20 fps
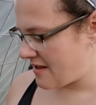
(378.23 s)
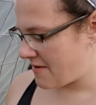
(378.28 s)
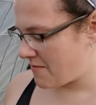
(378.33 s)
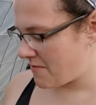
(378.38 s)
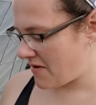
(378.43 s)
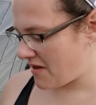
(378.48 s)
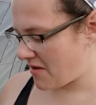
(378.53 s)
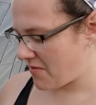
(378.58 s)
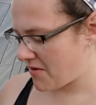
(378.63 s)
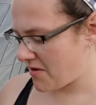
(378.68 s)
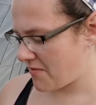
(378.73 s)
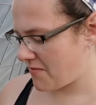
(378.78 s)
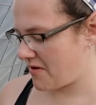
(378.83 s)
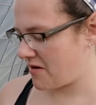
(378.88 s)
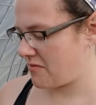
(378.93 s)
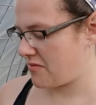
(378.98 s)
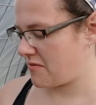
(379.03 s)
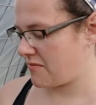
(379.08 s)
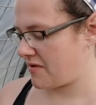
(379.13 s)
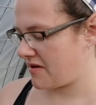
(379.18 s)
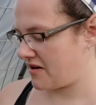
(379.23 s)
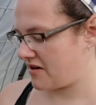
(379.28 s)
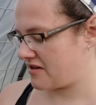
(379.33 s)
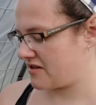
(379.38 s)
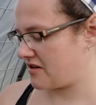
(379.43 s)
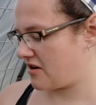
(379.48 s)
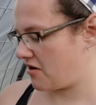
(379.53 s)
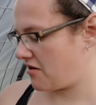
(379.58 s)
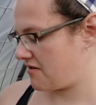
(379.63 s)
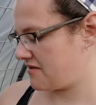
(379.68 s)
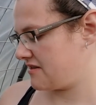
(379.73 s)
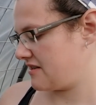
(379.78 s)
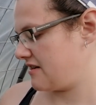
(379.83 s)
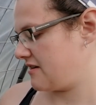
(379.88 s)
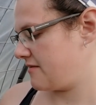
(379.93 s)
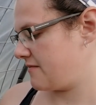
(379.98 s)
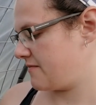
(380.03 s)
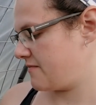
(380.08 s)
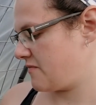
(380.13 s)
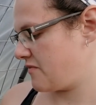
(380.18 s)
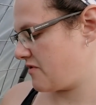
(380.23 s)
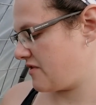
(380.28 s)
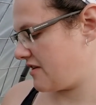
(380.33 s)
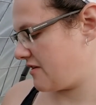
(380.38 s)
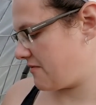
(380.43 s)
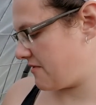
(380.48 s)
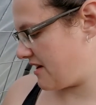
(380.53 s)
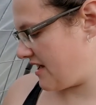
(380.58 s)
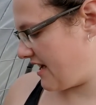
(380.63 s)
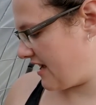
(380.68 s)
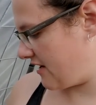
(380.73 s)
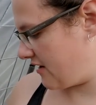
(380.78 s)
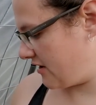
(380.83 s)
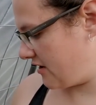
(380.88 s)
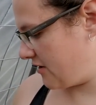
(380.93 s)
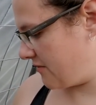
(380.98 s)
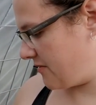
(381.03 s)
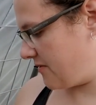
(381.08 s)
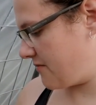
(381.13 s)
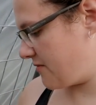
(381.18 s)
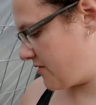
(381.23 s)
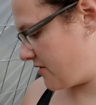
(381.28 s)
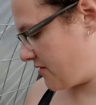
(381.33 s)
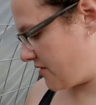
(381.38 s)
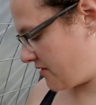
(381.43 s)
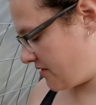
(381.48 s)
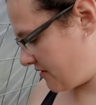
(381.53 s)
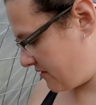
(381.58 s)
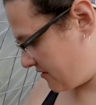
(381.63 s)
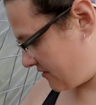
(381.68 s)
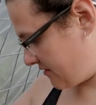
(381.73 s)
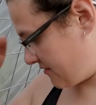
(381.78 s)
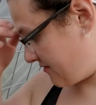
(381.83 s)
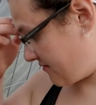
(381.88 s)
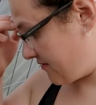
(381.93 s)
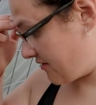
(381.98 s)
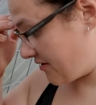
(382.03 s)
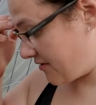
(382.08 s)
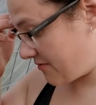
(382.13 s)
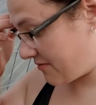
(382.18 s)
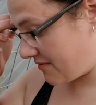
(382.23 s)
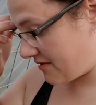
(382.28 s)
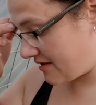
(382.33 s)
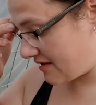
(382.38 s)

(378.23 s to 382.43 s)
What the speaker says: maybe it would have been better to offset them where they would have had a little bit more room.